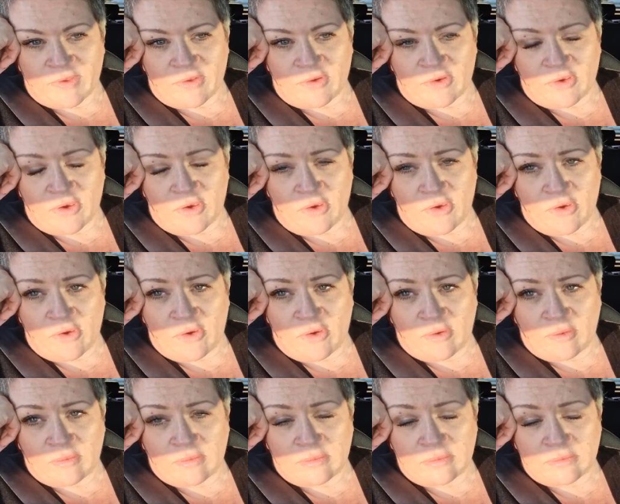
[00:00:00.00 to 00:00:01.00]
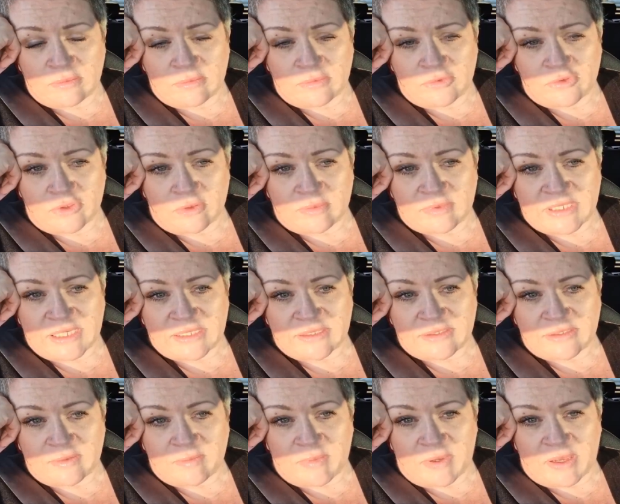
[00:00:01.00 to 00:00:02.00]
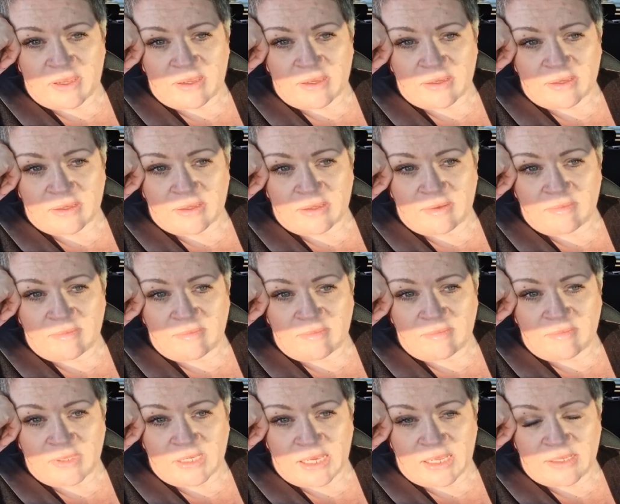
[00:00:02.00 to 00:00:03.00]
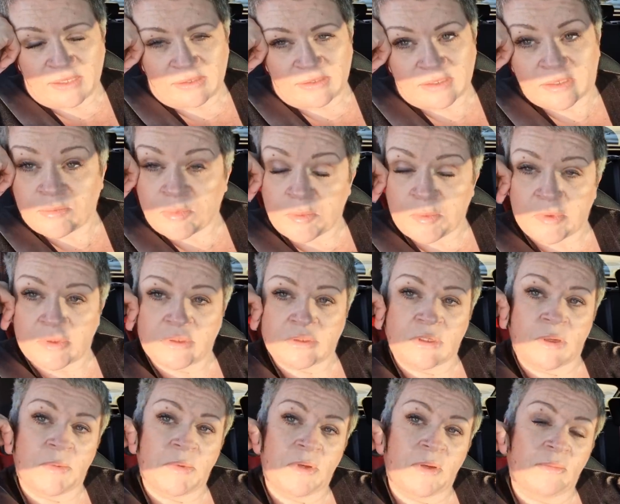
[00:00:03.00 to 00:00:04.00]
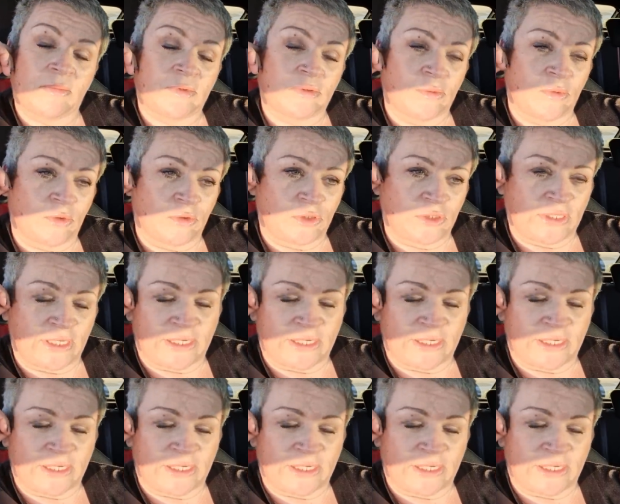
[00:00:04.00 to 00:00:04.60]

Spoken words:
Gotta go home. Drop Dexter back and Mackenzie. My mother's coming up to watch